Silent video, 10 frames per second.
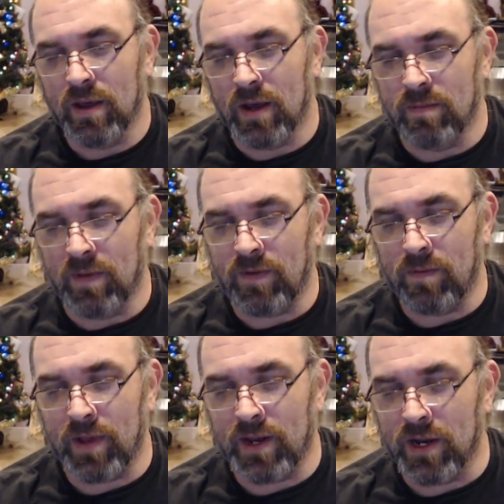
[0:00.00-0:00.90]
If you
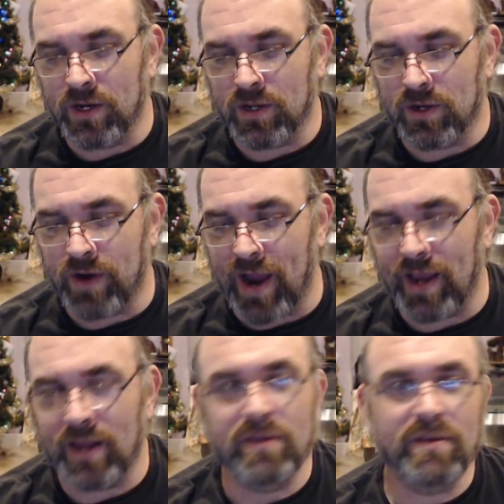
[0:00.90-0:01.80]
play Dungeons and
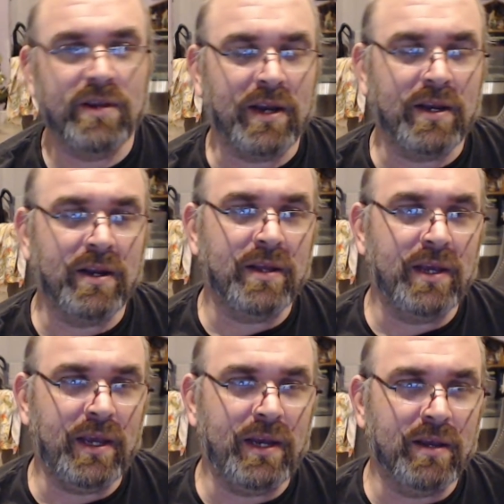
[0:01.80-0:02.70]
Dragons,
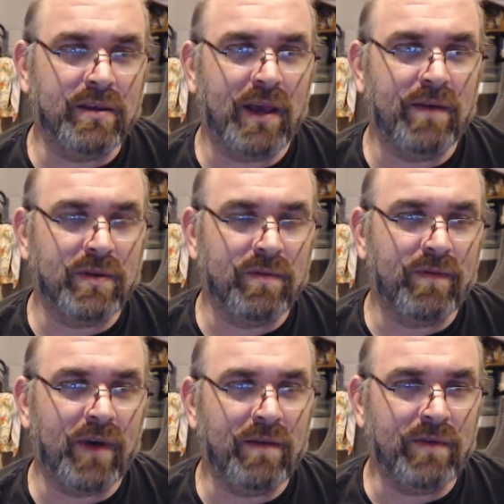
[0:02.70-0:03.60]
technically he does have some
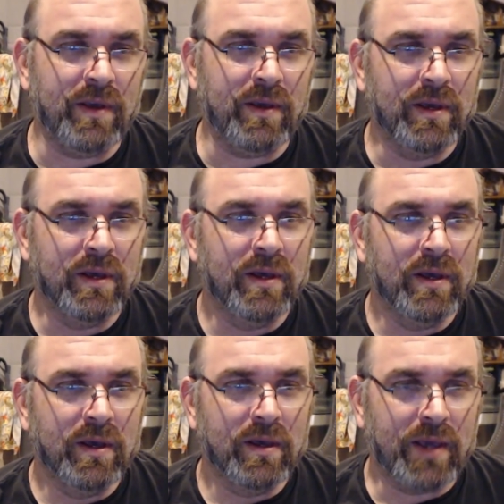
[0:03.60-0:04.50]
5e
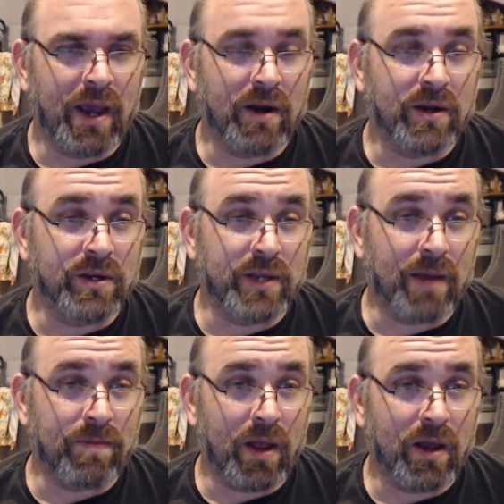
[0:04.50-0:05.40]
character
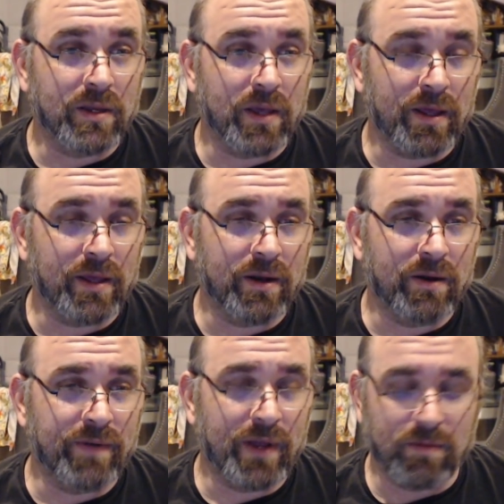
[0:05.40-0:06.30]
stat blocks, I think, that are
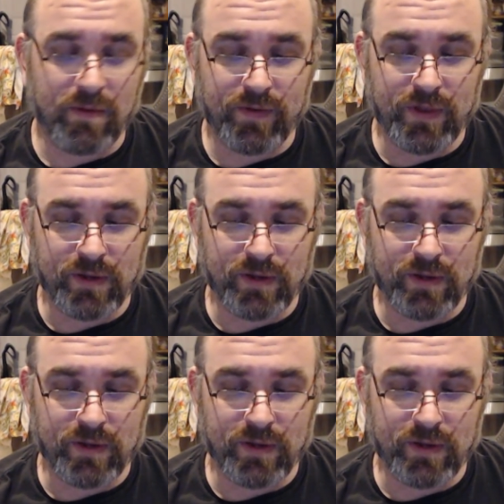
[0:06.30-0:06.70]
available for these